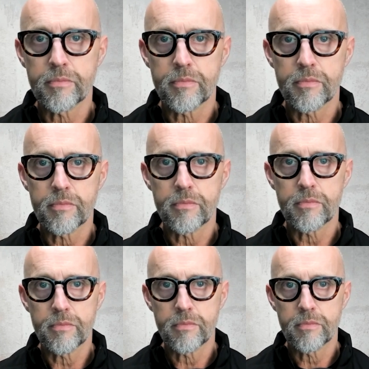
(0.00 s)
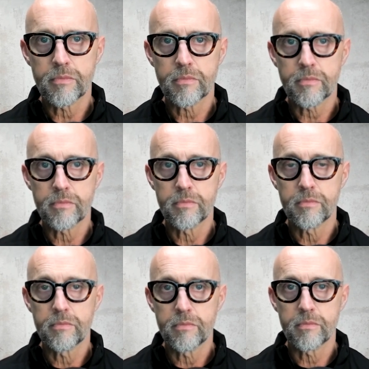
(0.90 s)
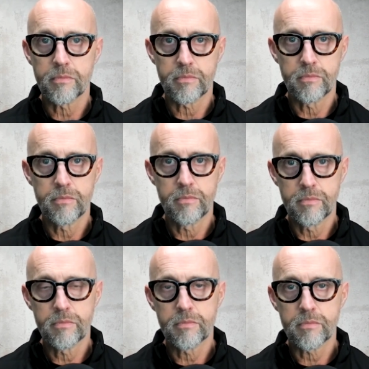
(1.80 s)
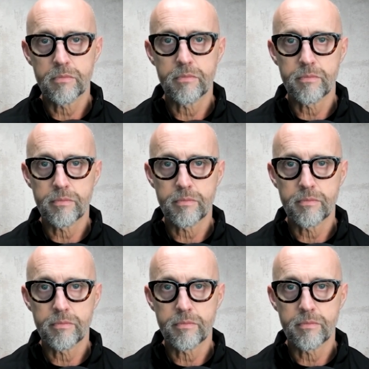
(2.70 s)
The person shown says nothing.